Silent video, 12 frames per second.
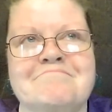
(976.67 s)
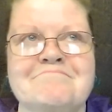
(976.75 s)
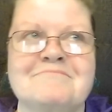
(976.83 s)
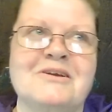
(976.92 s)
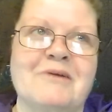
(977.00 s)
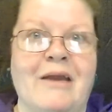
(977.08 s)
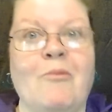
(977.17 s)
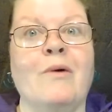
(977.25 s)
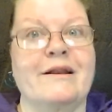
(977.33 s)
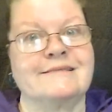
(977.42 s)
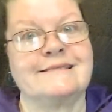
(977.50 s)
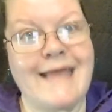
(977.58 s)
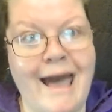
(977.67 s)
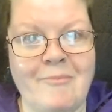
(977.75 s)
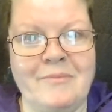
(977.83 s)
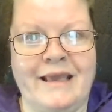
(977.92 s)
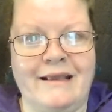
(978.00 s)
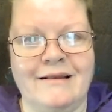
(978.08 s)
Okay, what does that
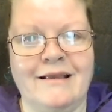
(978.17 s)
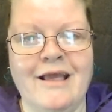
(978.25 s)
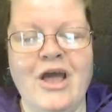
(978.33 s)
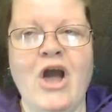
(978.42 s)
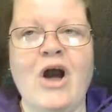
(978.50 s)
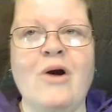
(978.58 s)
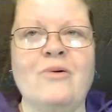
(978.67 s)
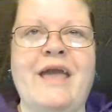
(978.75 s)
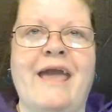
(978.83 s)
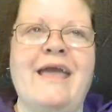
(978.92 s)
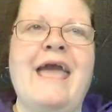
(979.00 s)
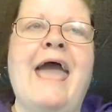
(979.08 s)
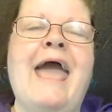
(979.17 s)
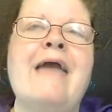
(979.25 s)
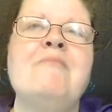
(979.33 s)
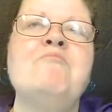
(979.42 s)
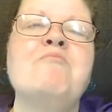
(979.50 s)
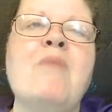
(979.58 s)
mean? Okay, a
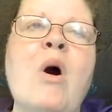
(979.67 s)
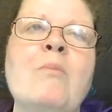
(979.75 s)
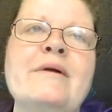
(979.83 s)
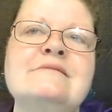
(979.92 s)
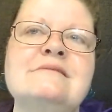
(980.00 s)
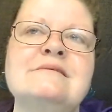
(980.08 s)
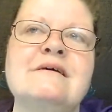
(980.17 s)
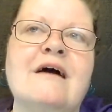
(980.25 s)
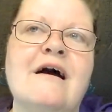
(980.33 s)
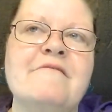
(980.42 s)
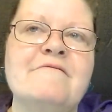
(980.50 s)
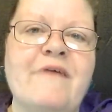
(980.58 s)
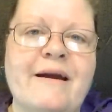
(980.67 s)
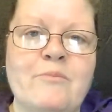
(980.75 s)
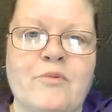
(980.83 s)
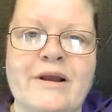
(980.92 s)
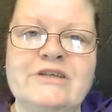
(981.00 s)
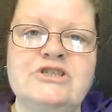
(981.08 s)
moment of
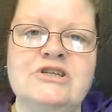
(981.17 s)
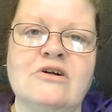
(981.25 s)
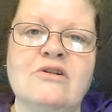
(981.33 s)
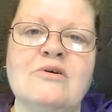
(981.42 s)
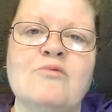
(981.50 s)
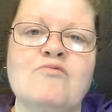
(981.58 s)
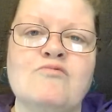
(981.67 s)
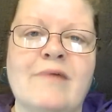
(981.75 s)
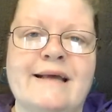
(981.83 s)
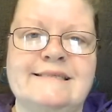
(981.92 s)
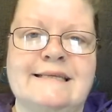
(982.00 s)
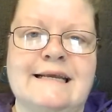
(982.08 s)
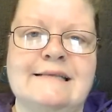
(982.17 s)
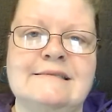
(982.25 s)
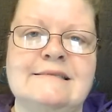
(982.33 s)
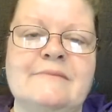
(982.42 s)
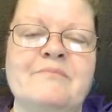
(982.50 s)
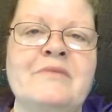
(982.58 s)
vibrational resonance.
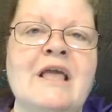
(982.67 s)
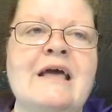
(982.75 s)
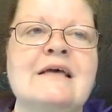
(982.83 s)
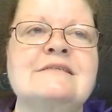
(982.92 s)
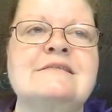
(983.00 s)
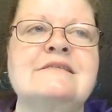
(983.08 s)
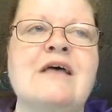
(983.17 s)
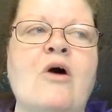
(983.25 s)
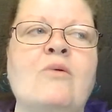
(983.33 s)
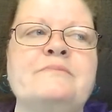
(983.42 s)
So